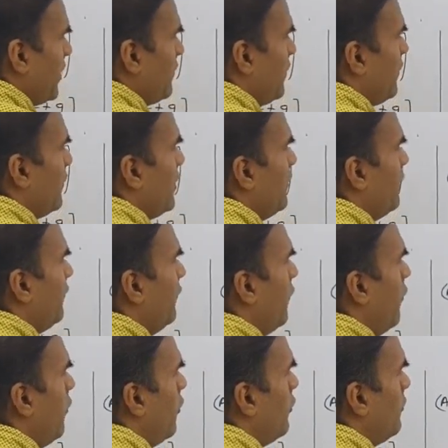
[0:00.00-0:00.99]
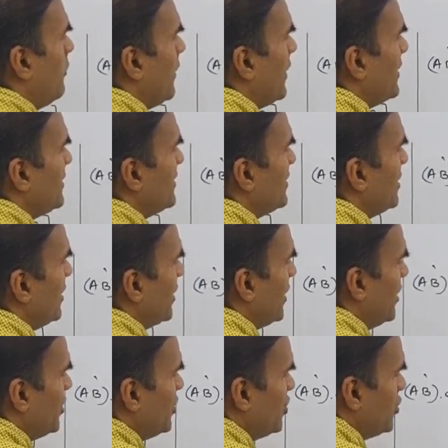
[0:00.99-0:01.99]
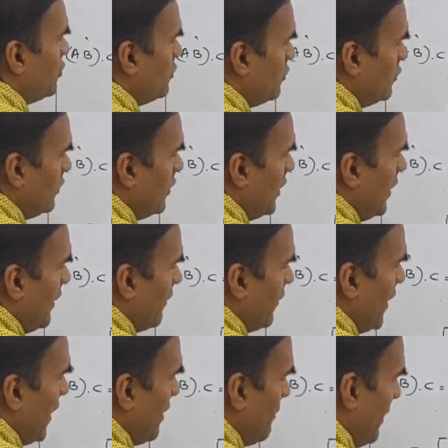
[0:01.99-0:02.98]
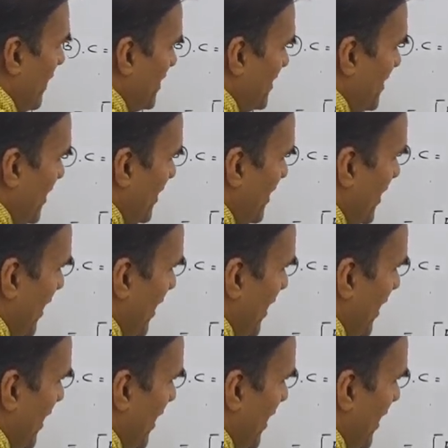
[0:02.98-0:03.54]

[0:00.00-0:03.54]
54 plus 32, that makes it